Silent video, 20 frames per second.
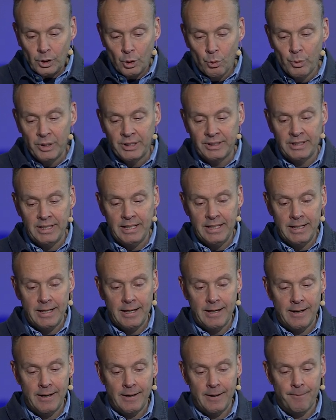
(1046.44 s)
We see
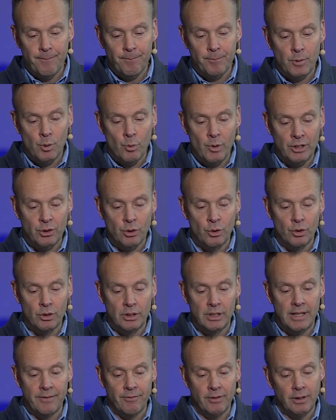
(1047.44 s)
quite
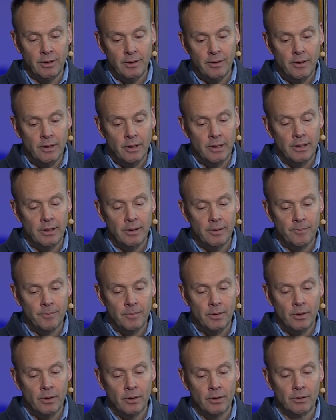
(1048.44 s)
good level
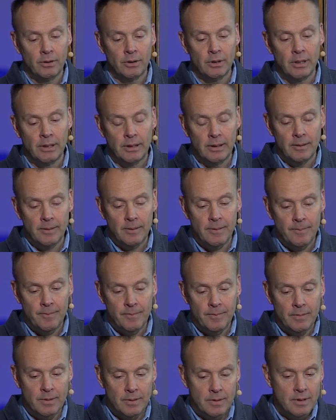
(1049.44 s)
on
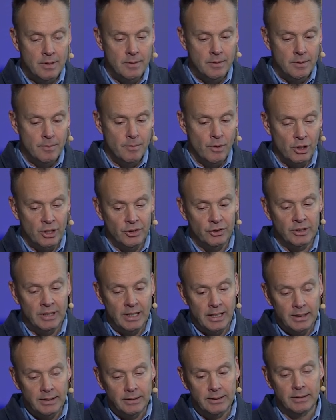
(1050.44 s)
market
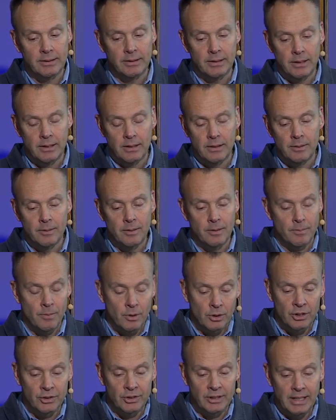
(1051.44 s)

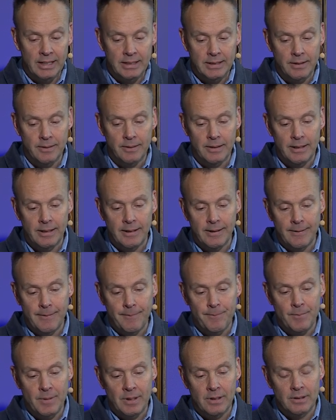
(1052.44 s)
side,
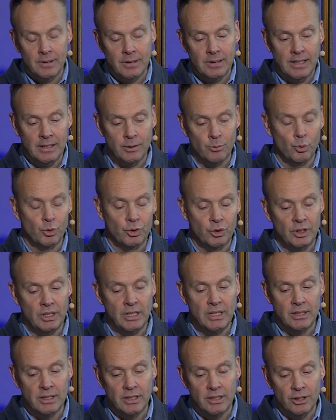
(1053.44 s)
and that was
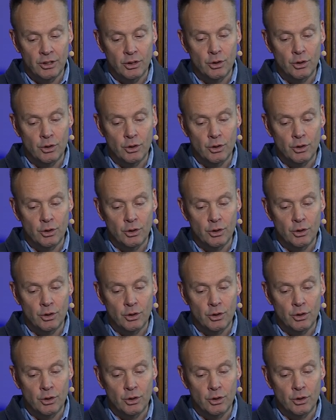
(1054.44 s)
seen in the